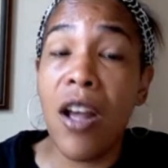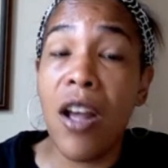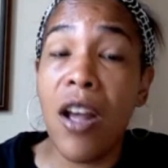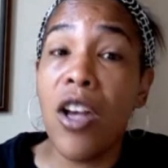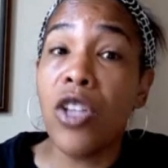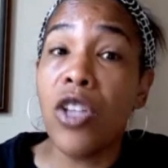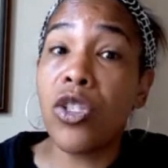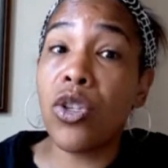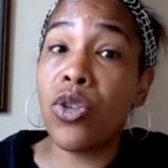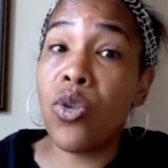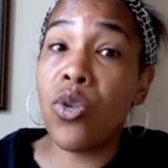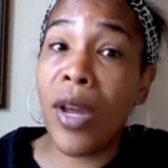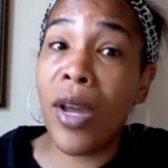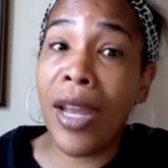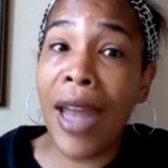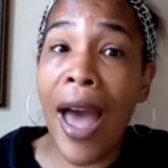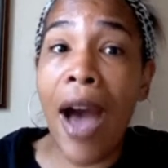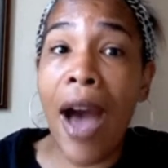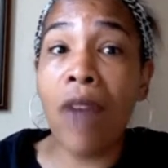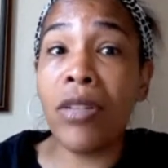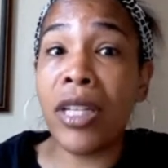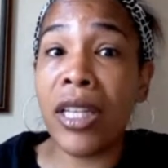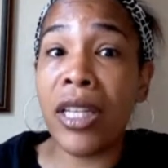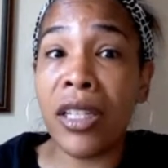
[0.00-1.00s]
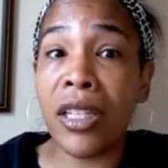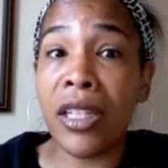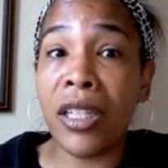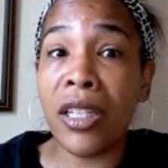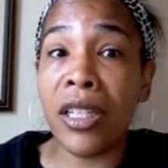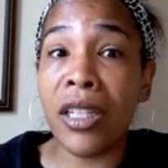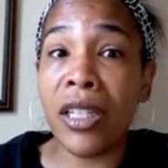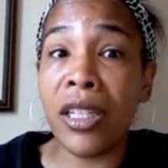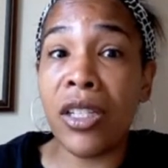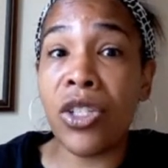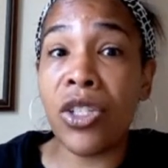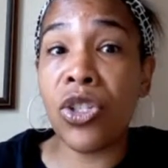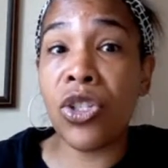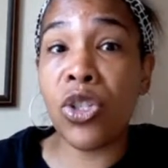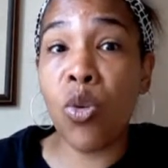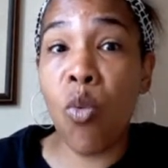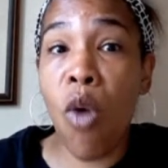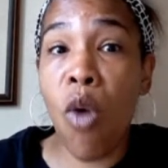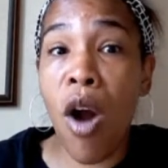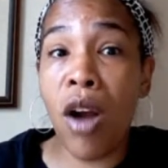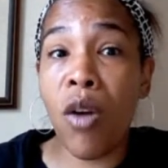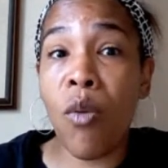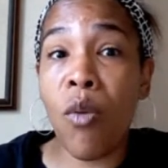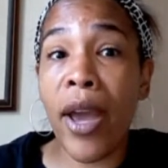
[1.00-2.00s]
So you allowed the Illiges to
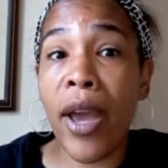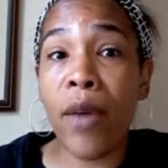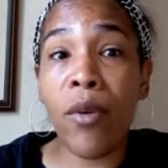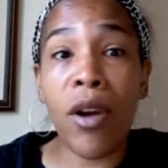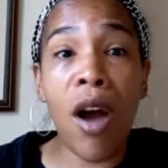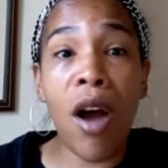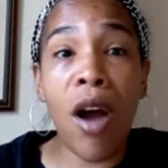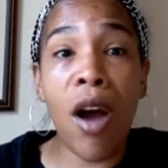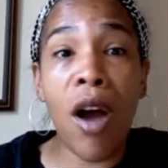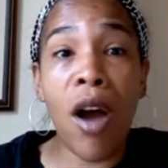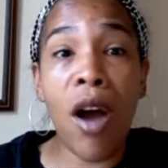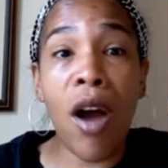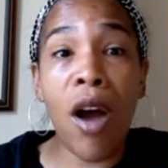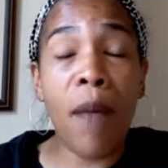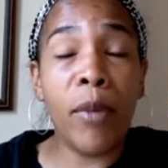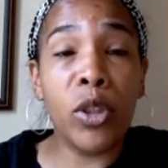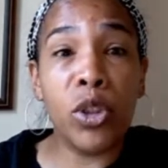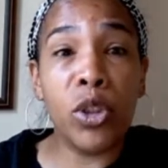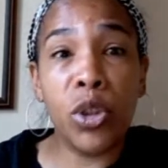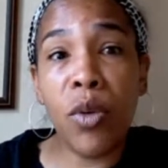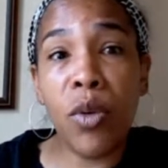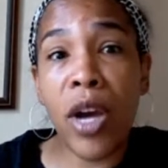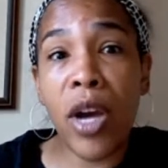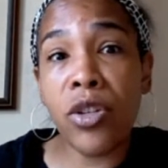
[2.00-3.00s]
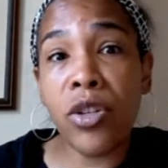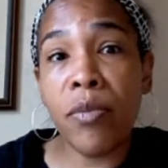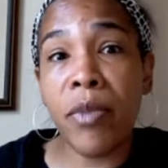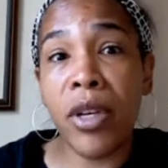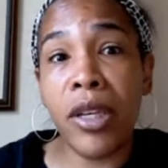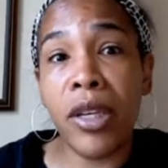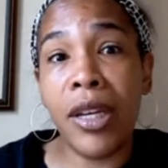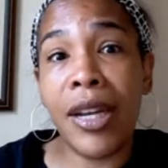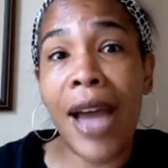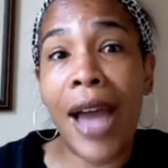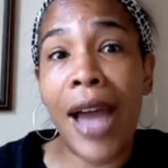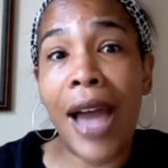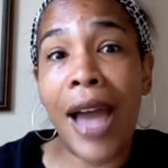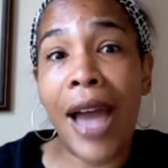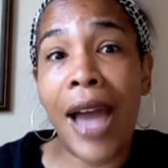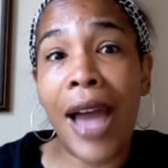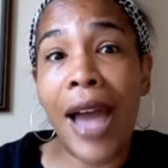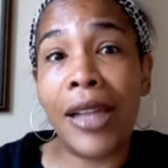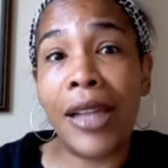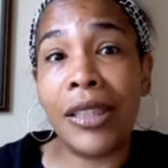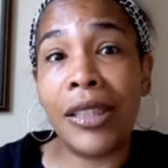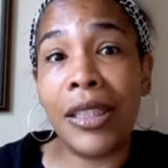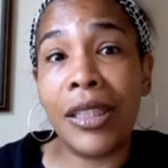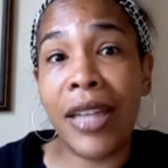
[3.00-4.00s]
walk away with almost $200 million
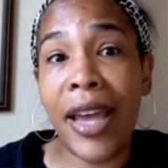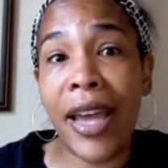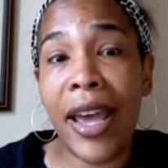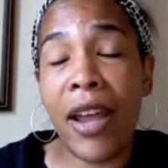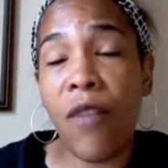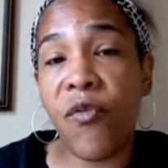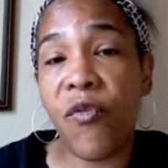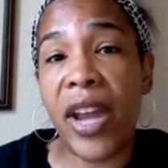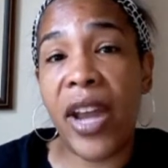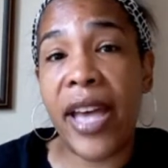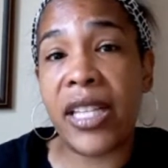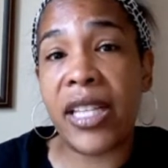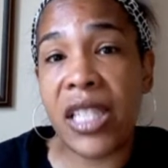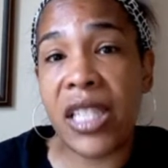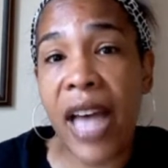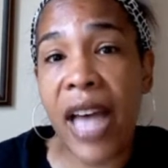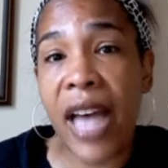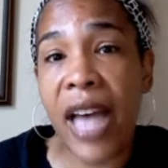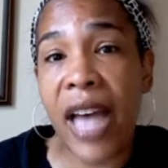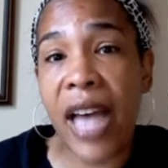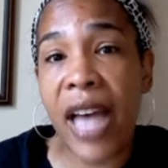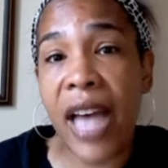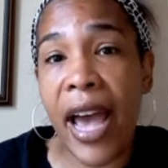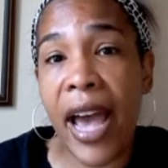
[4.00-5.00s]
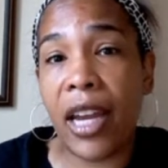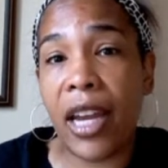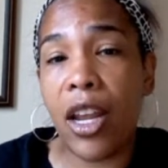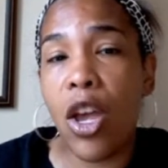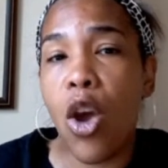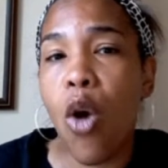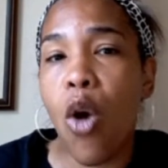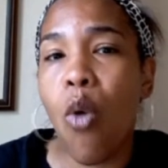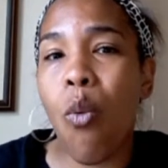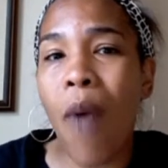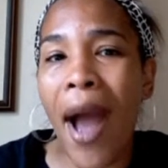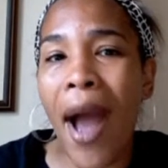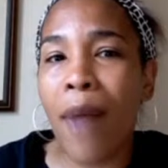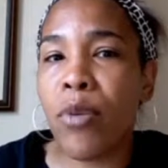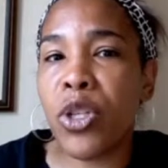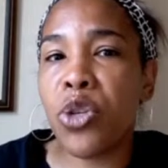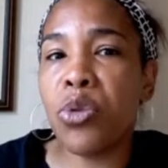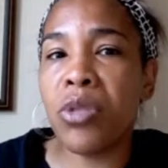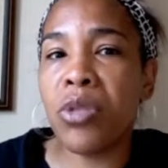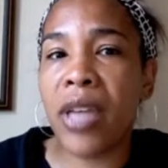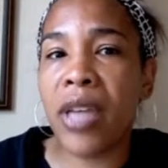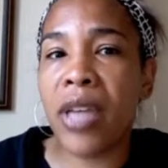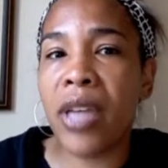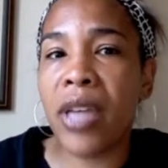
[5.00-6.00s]
of debt for that site. Why
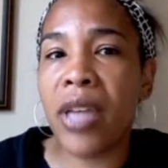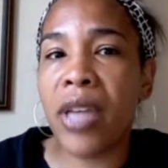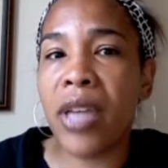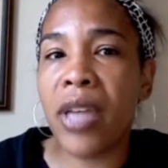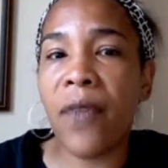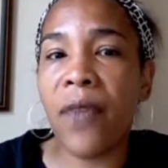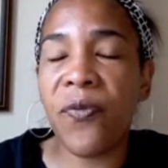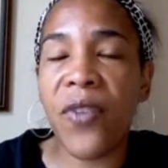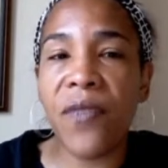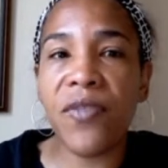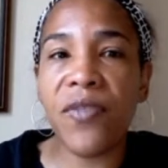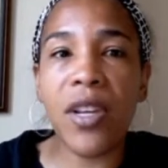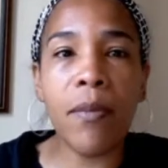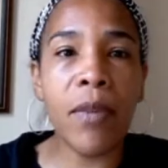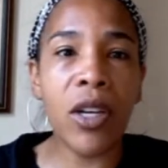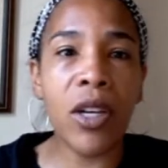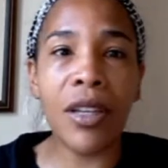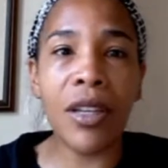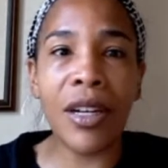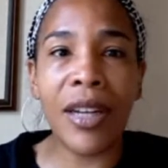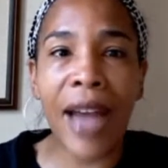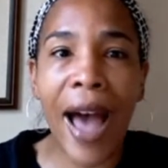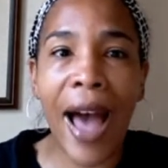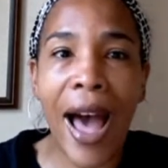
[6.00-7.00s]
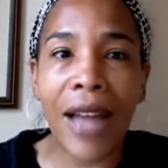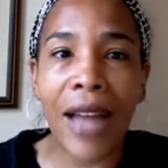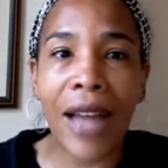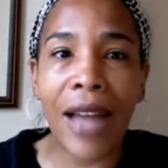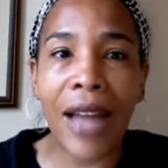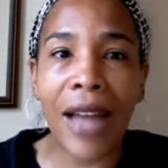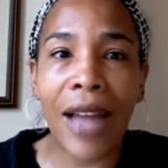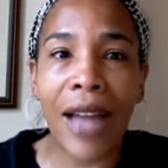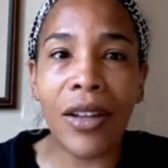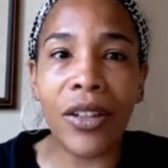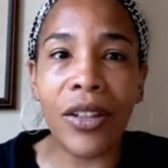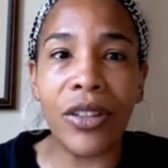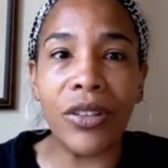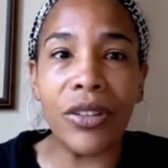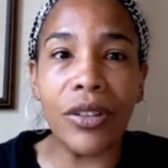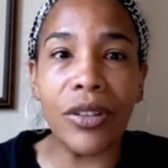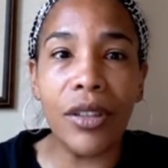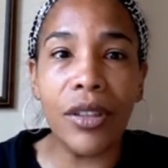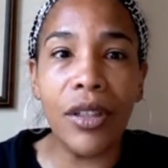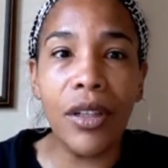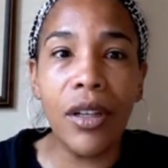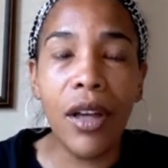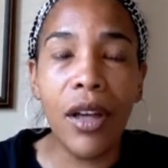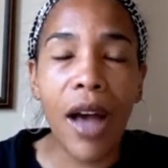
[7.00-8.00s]
would you take $50 million
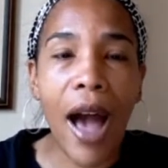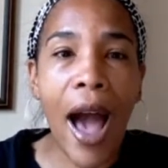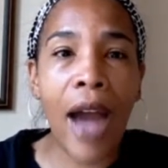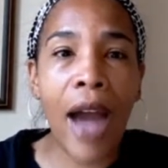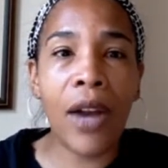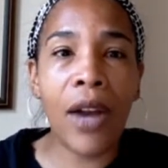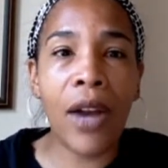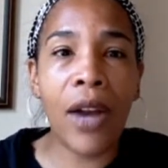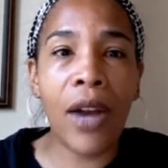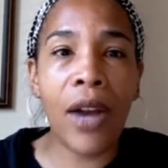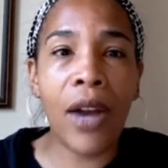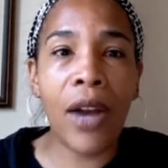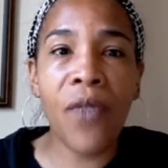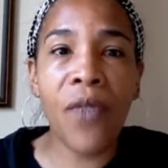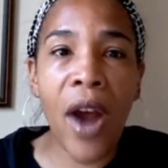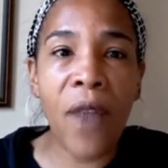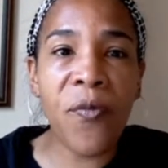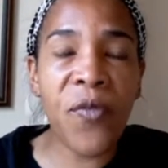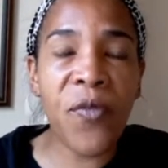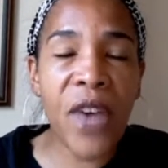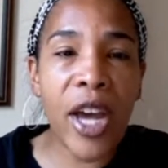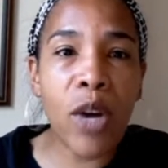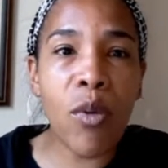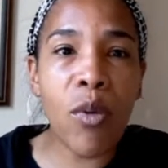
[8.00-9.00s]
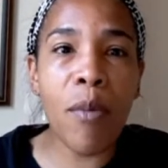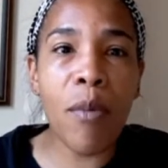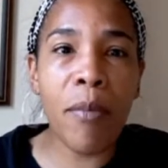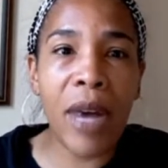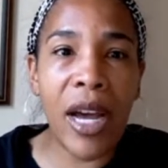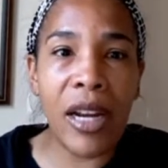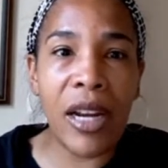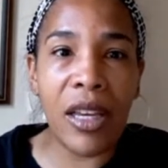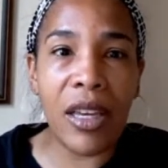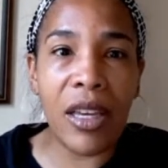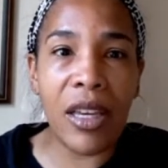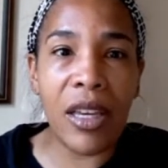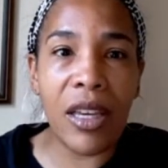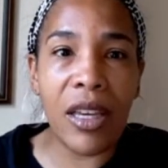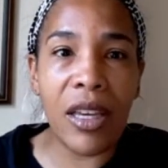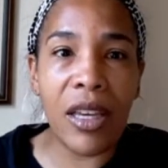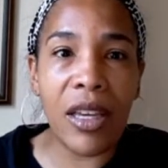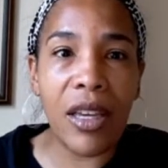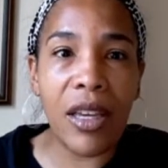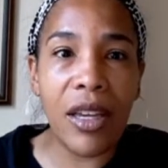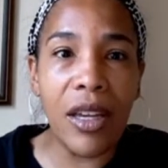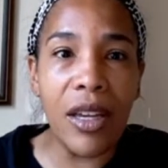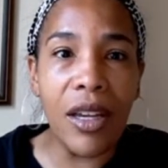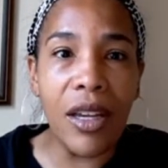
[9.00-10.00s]
out of our federal money
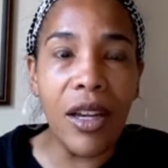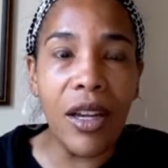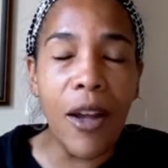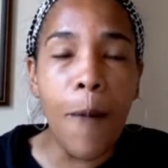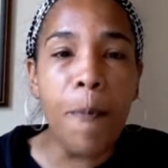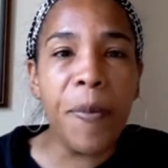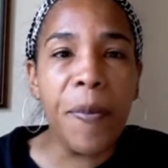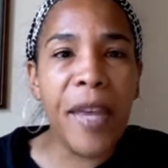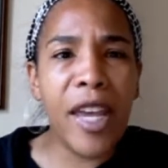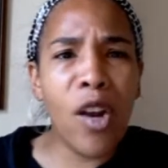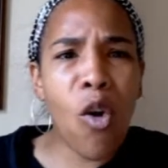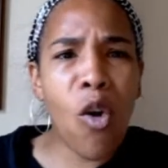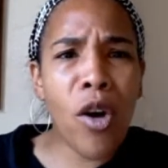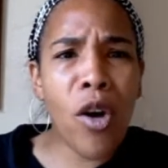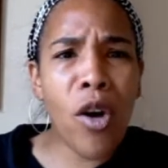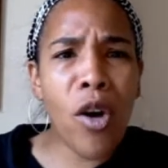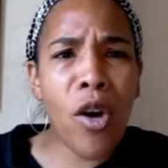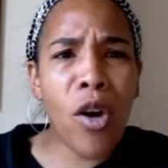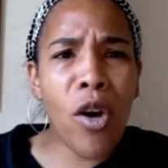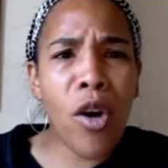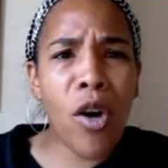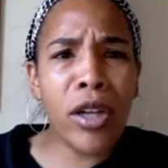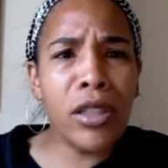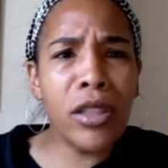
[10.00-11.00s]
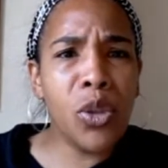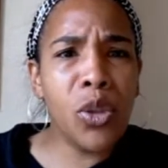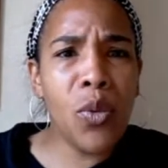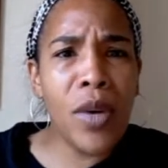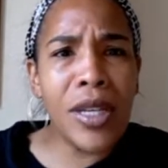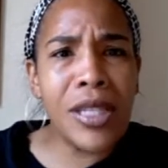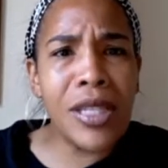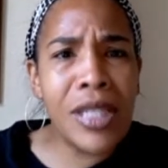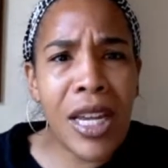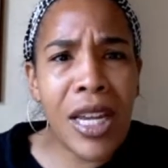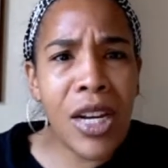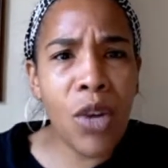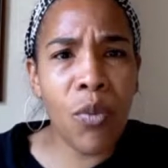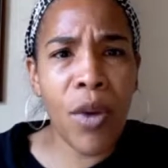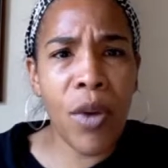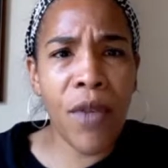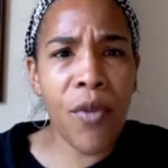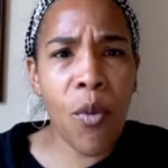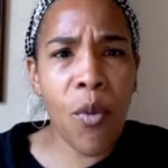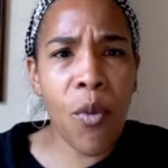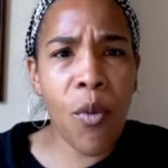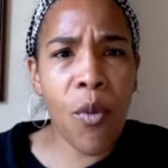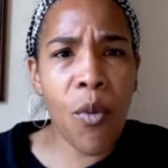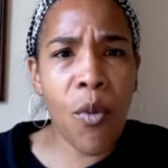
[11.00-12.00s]
in order to extend the
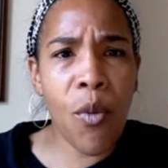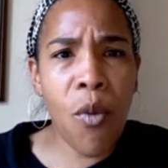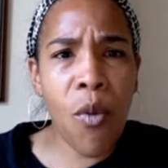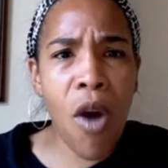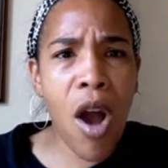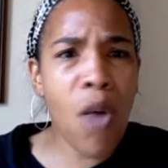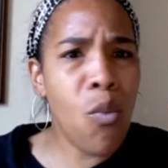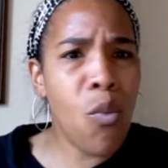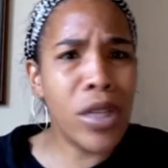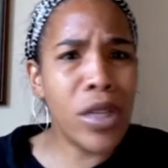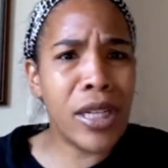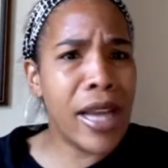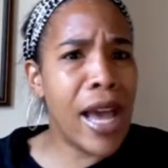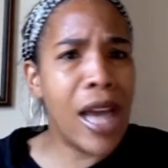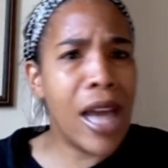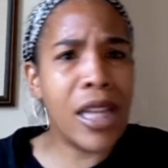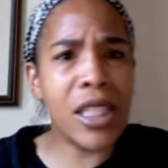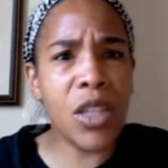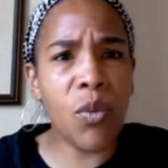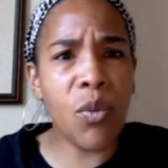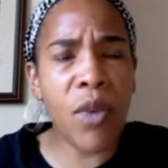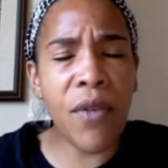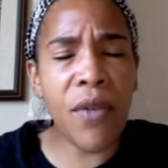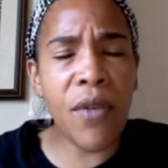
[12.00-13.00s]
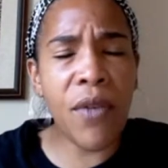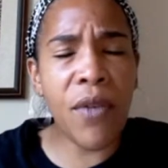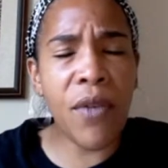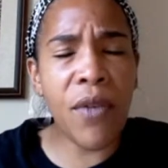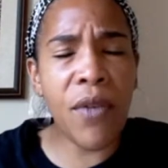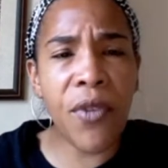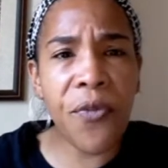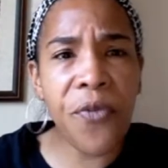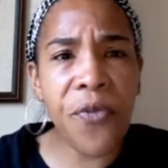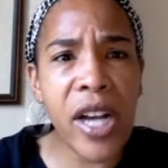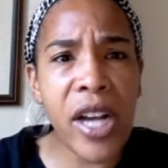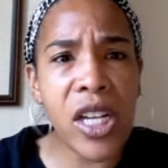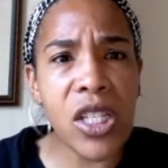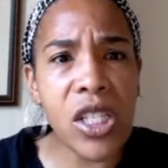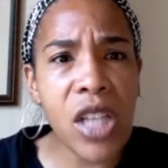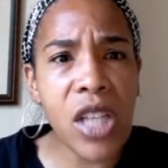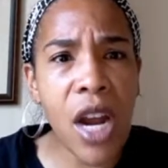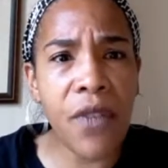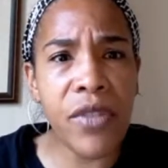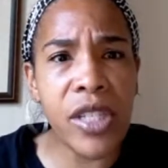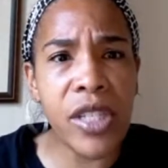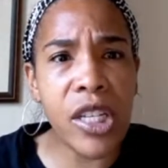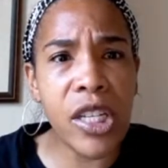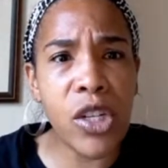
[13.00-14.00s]
Riverwalk? What the hell is the Riverfront
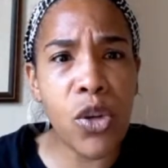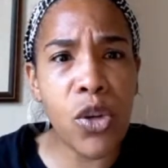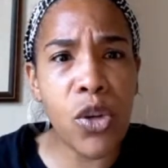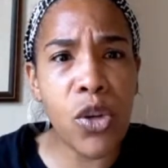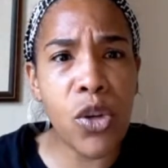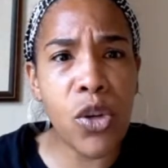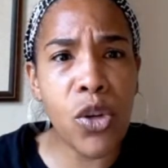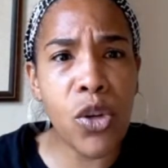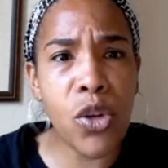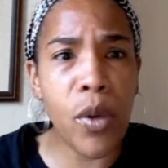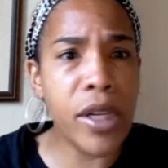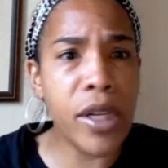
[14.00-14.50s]
Conservancy doing?